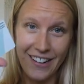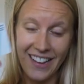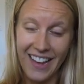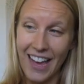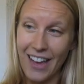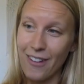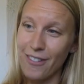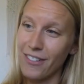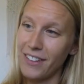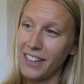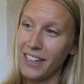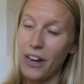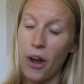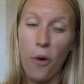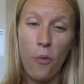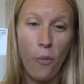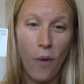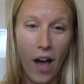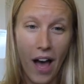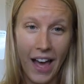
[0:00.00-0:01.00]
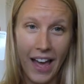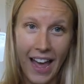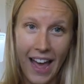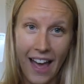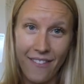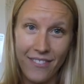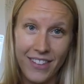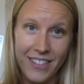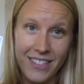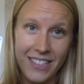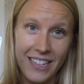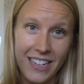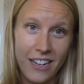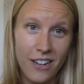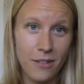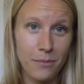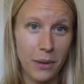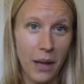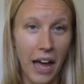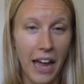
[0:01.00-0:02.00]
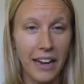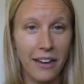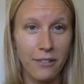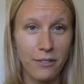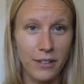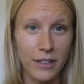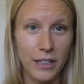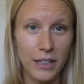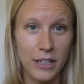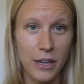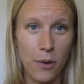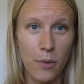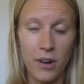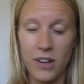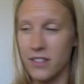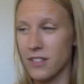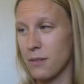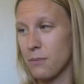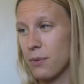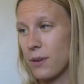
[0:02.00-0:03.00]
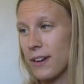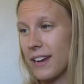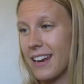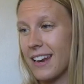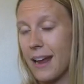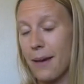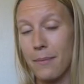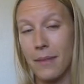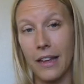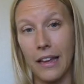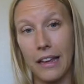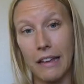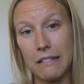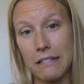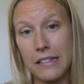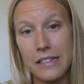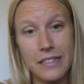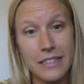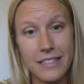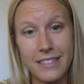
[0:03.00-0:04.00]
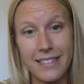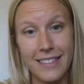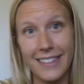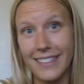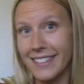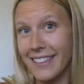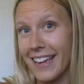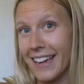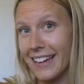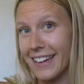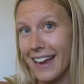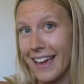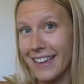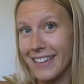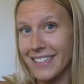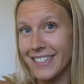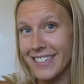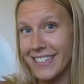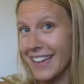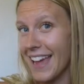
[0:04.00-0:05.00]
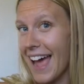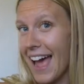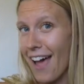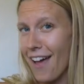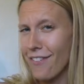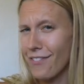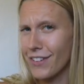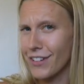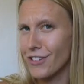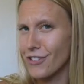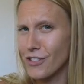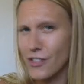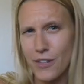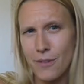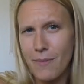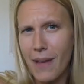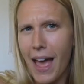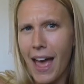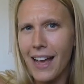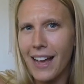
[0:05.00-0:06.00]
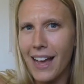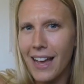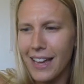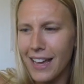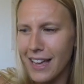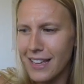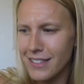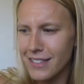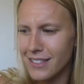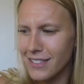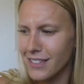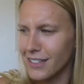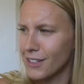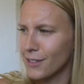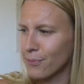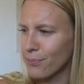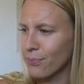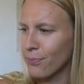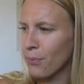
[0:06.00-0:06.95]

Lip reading: I don't really know why I have this in here, but I didn't really know where else to put it. And I'm like, at least it's like nice to have in your gym bag, I guess. So.